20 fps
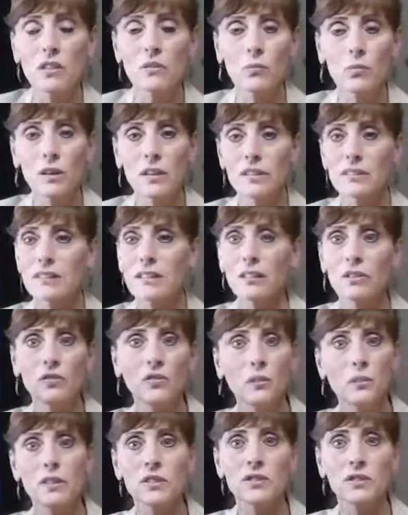And where's that
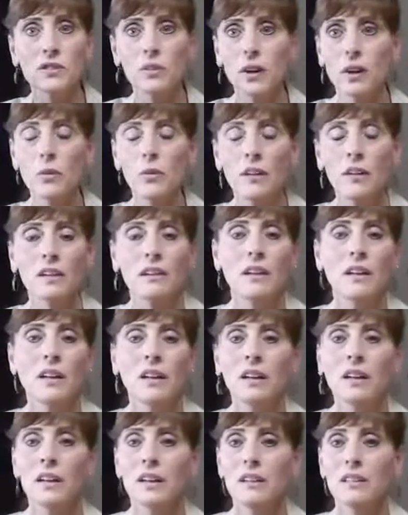inflammation going?
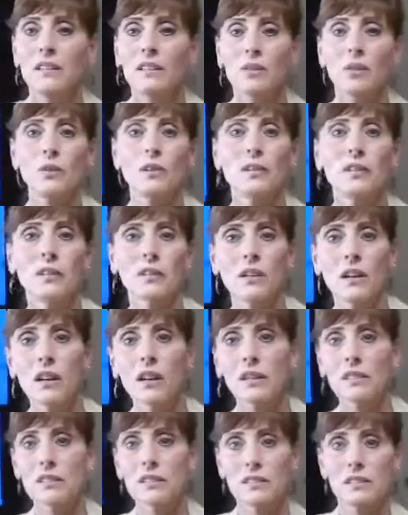It's going to your
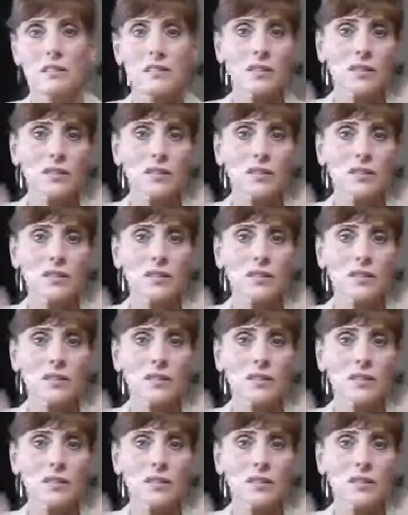lungs, it's